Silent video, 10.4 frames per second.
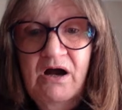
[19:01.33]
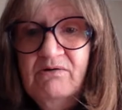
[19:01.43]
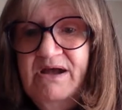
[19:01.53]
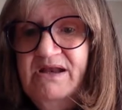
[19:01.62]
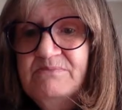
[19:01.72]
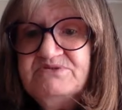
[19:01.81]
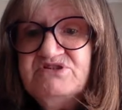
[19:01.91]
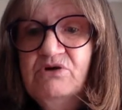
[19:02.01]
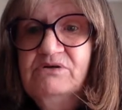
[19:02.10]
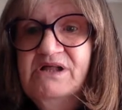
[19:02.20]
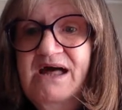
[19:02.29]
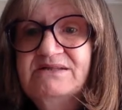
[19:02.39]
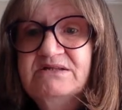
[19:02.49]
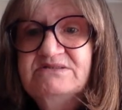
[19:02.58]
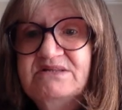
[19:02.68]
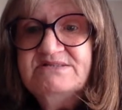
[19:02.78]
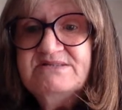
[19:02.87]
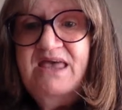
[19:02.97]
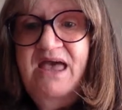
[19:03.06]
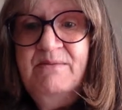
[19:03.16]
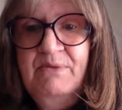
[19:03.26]
All right, I'm so glad that this
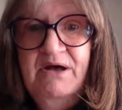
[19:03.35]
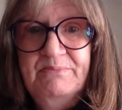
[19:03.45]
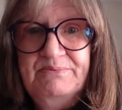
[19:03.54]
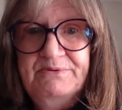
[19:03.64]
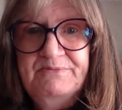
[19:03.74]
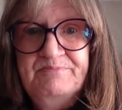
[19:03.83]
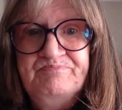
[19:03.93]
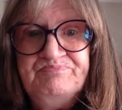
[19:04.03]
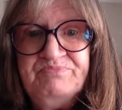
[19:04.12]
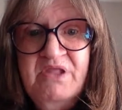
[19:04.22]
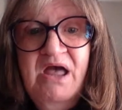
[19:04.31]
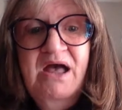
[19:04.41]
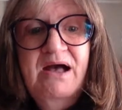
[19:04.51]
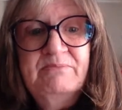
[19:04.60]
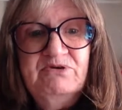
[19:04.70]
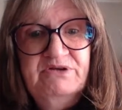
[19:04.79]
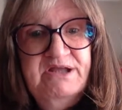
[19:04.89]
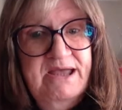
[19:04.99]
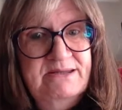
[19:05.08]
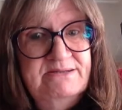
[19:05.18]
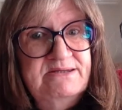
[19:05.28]
came up. I'm going to
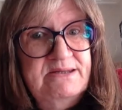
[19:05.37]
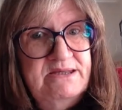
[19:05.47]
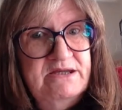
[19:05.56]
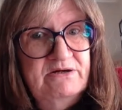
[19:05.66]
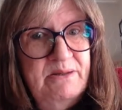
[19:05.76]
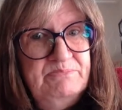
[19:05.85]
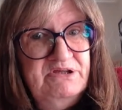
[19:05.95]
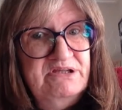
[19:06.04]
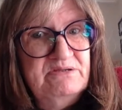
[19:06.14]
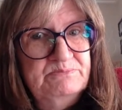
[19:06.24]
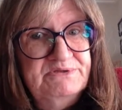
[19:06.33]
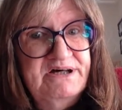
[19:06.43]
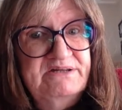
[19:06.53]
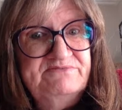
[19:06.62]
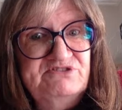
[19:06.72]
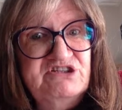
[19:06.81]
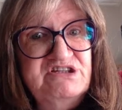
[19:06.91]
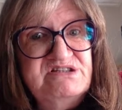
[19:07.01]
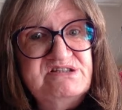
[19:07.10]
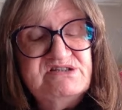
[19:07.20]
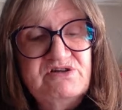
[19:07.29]
end it here. I plead the blood of
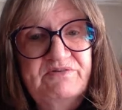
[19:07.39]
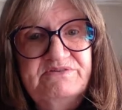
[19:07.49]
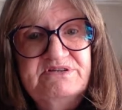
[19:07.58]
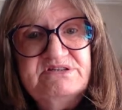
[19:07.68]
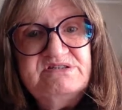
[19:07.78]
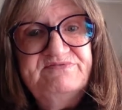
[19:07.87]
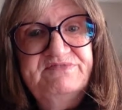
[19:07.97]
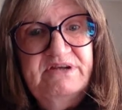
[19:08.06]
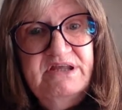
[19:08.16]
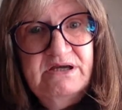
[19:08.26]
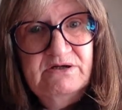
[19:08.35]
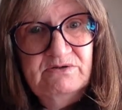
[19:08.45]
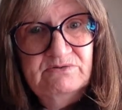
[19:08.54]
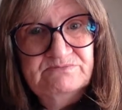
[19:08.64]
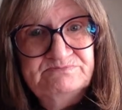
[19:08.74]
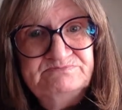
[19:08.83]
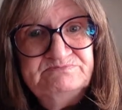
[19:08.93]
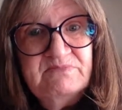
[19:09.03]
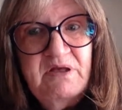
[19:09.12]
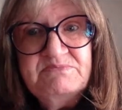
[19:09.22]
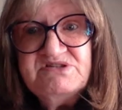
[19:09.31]
Jesus over this video.
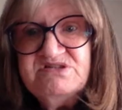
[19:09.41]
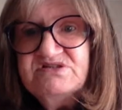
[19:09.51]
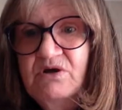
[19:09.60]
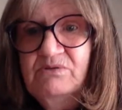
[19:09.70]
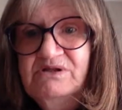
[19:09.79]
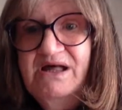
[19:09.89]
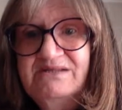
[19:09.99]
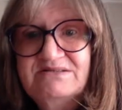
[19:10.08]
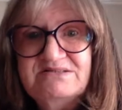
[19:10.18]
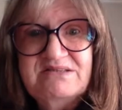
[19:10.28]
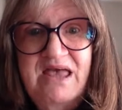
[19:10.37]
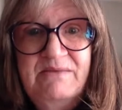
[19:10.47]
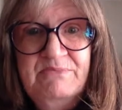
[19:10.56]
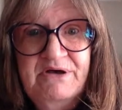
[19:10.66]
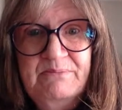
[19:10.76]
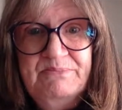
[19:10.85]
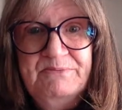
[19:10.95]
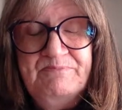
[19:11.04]
I'm so glad this came up.